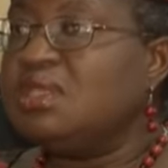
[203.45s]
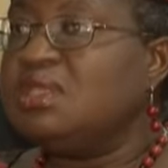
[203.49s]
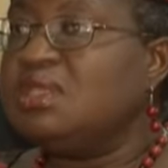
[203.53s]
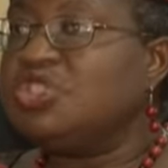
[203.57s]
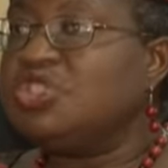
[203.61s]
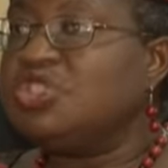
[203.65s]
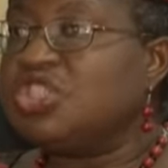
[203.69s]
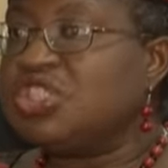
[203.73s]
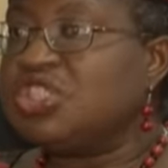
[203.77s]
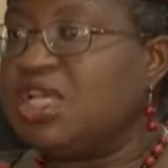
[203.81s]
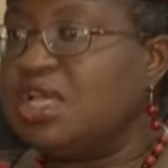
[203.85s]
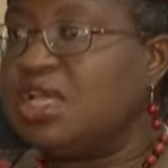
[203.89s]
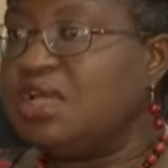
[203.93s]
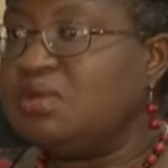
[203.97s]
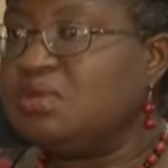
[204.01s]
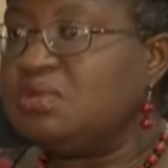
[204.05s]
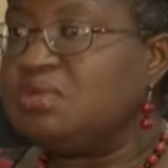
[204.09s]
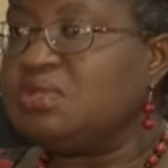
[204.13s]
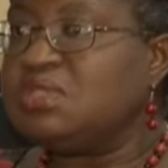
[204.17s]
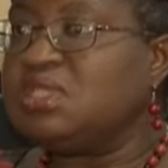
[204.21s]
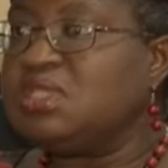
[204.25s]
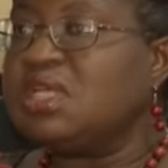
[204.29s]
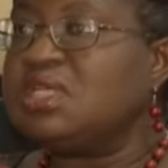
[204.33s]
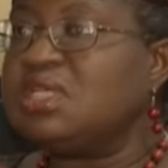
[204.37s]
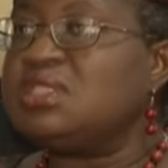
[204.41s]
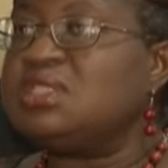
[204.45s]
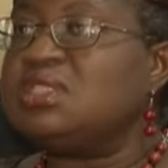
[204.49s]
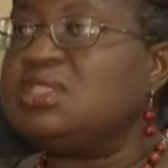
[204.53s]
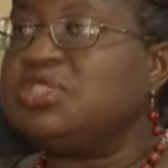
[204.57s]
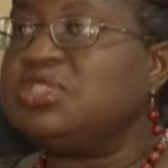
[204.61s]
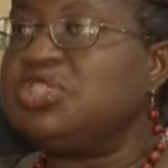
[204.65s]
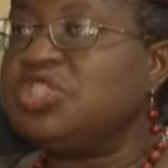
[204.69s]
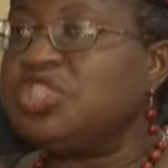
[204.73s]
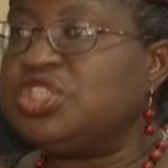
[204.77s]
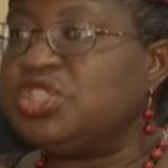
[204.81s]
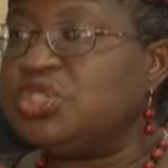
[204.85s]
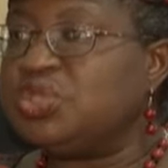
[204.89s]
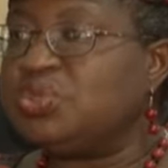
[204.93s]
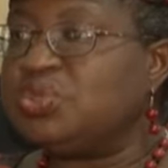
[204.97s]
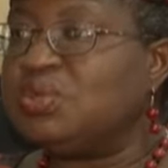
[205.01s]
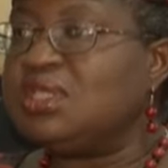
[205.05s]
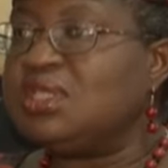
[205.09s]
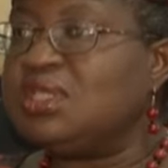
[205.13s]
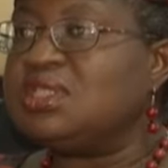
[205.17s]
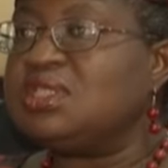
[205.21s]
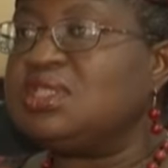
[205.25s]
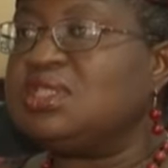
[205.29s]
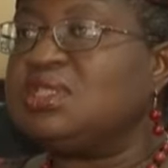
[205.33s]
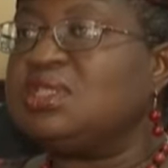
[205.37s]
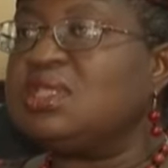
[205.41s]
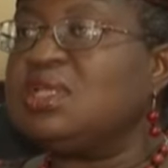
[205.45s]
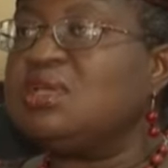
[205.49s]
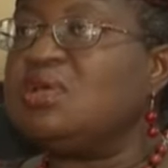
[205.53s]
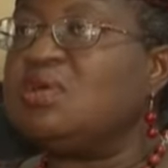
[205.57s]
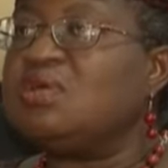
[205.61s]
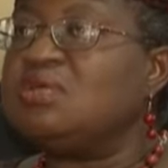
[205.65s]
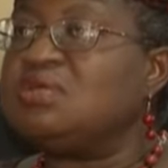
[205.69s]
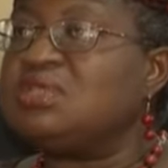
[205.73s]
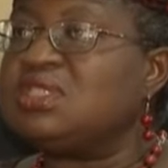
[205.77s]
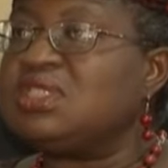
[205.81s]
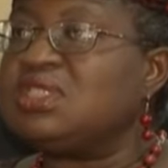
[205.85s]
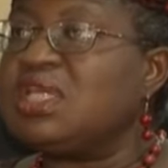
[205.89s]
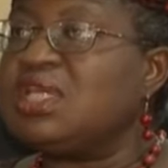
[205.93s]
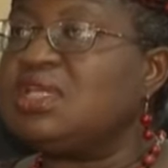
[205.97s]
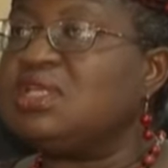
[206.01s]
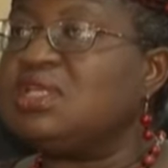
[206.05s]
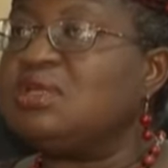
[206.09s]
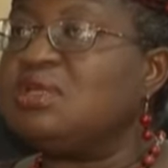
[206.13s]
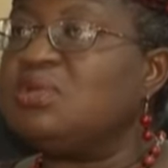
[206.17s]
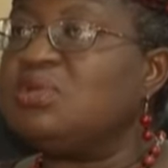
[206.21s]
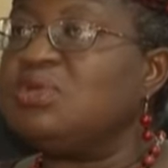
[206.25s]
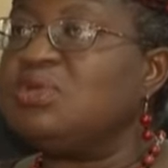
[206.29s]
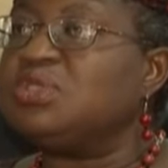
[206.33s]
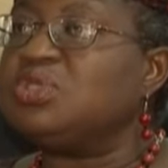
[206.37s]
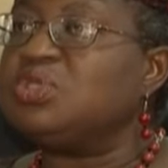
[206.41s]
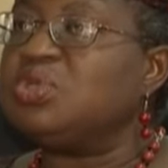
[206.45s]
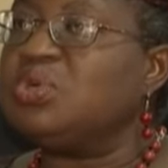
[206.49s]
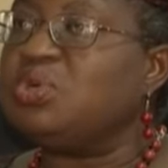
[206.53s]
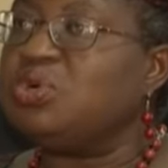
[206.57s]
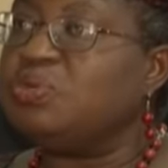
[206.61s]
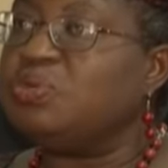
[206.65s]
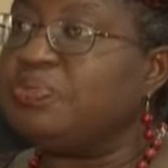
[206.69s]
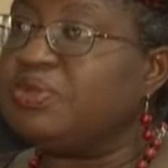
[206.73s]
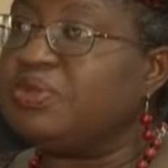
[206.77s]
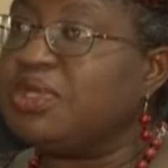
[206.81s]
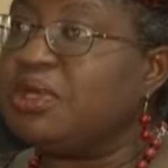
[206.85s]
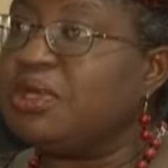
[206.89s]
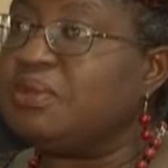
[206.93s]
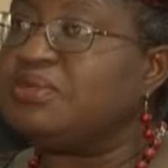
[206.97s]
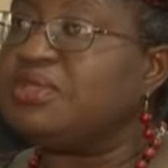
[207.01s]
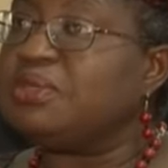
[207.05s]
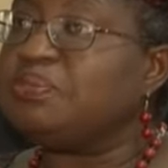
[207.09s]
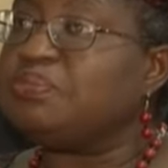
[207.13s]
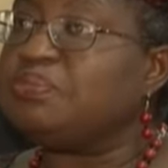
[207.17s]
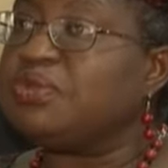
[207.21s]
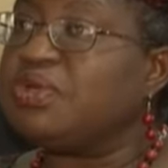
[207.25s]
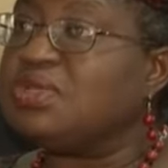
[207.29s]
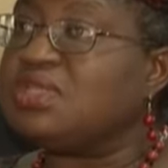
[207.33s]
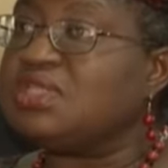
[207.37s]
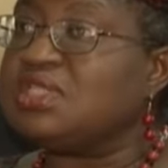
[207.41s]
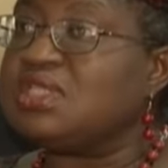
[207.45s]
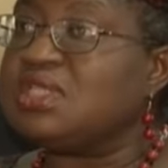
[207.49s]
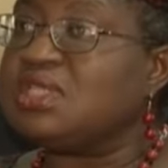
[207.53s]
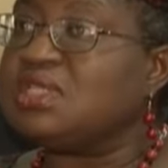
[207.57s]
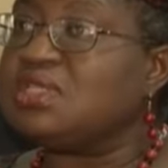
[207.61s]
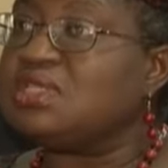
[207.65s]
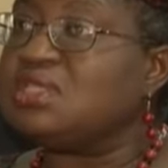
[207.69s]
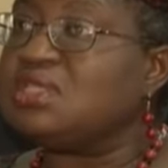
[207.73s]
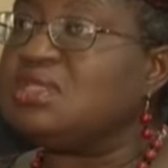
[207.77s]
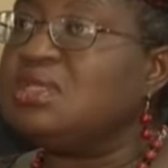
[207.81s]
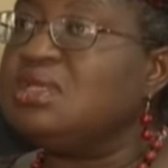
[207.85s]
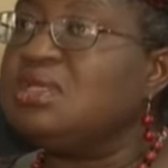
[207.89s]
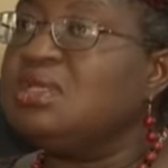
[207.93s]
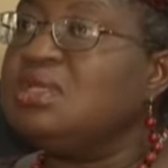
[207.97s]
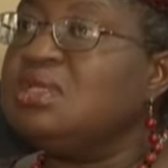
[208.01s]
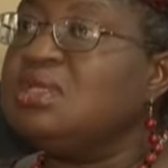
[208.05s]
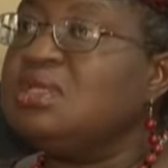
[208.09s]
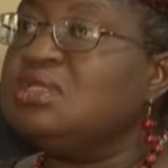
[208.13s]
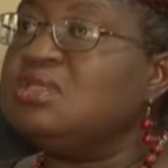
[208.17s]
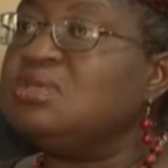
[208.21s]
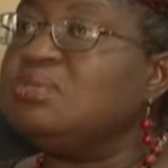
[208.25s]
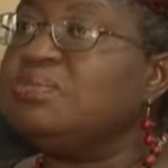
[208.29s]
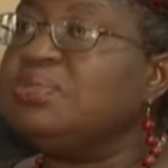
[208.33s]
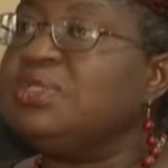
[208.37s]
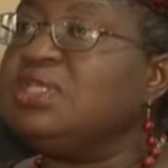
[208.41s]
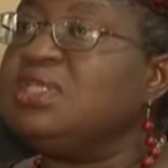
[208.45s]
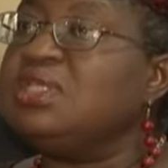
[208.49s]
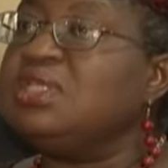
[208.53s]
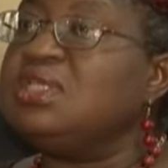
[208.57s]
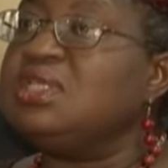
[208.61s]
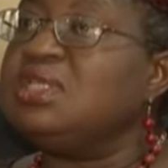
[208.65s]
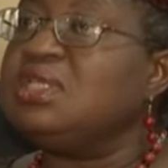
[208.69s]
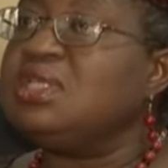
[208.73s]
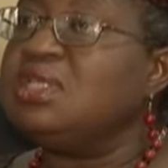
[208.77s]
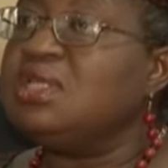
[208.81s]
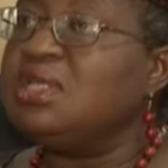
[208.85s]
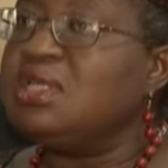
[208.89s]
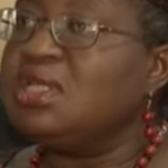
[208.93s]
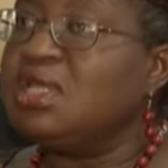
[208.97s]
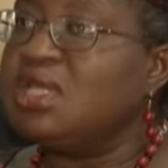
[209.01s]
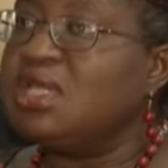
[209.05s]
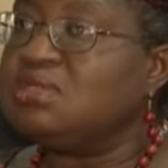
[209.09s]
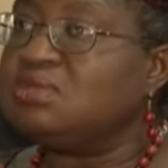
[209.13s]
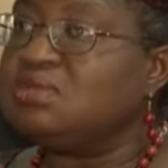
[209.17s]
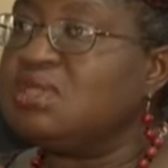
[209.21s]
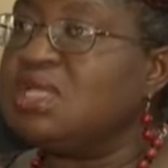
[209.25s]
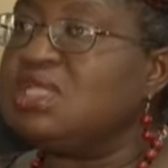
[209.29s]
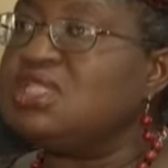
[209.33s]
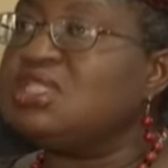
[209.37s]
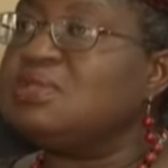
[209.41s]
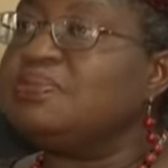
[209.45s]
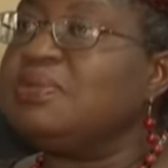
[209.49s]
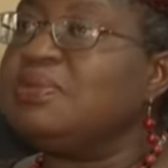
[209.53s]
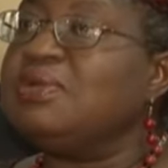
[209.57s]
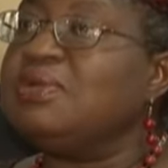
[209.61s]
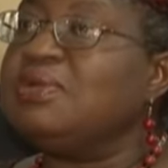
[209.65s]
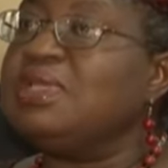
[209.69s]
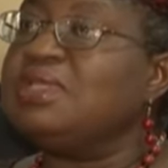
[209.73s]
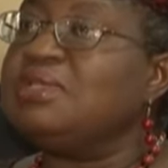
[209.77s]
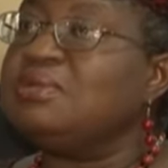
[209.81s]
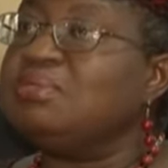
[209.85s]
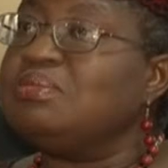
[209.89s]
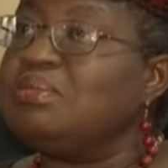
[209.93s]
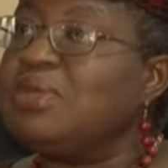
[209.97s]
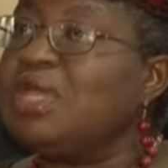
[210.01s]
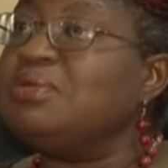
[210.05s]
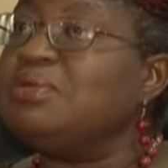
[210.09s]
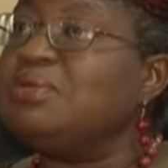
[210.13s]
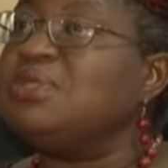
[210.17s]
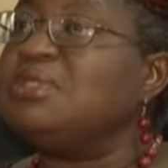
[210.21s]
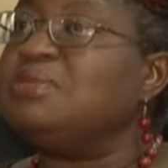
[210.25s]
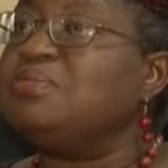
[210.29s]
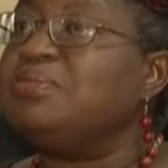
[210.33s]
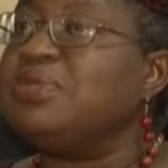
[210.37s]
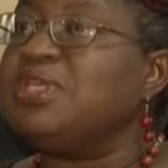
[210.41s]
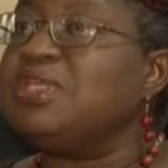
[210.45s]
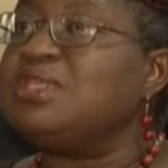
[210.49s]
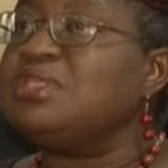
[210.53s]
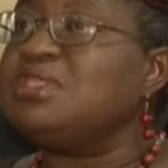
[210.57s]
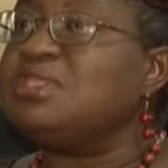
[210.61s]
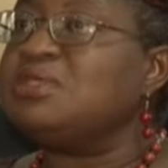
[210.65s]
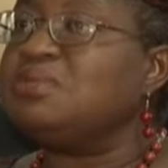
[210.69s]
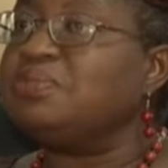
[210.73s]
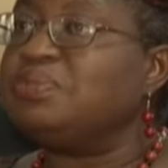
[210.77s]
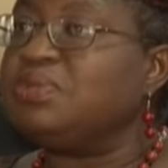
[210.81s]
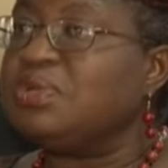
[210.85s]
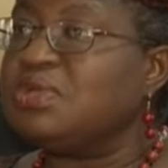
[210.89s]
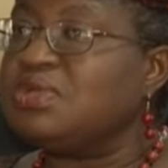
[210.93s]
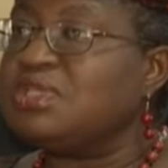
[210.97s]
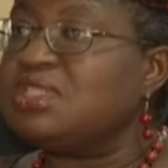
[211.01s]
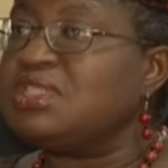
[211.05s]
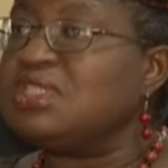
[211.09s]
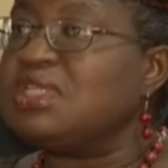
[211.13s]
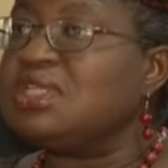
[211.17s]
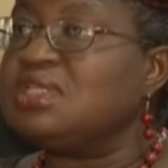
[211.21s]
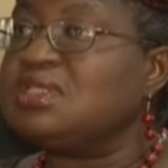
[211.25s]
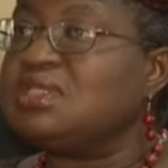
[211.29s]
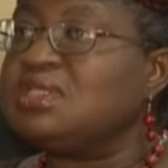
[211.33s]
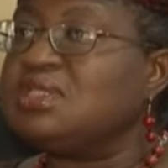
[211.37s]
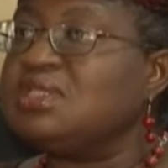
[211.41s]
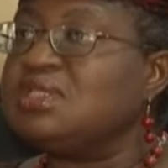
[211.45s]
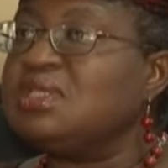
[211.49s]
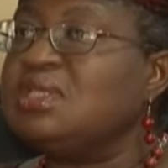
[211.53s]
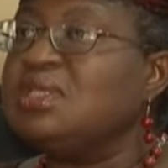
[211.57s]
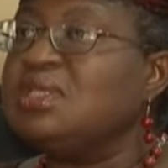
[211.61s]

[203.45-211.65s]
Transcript: The shareholders, the G20, they all said they want to open up the process to be a transparent, merit-based process.